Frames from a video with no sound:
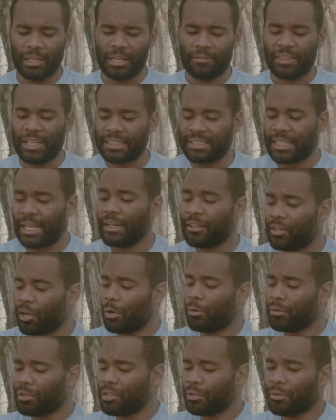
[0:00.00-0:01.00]
If they say,
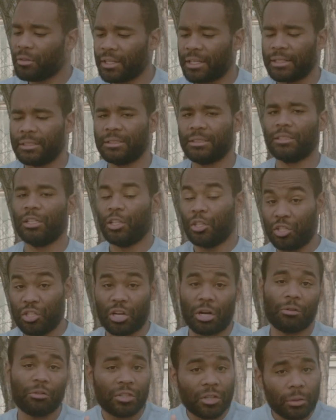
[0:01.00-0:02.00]
don't do this,
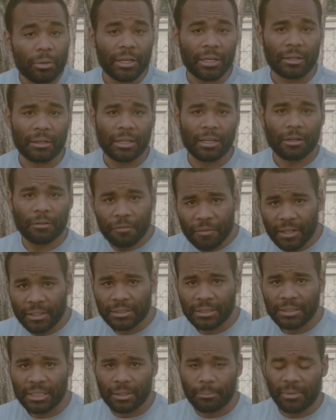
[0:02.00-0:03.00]
don't do it. It
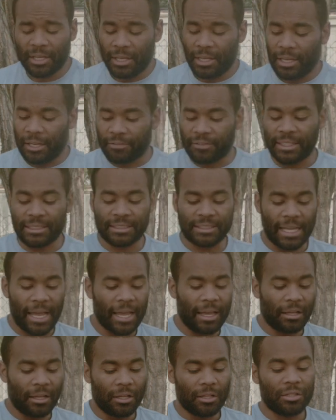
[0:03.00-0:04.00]
offends them. If they
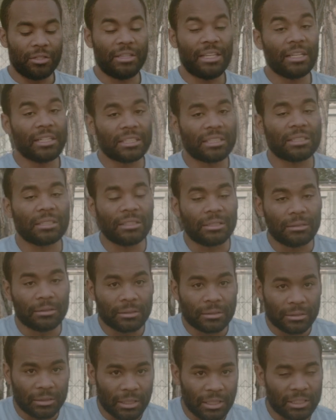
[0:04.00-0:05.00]
say, this
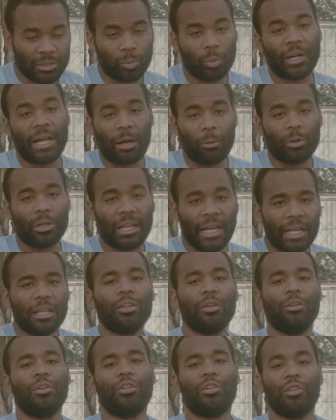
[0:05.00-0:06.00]
is what I would
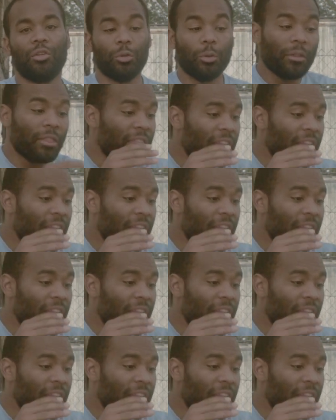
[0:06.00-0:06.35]
like you to do,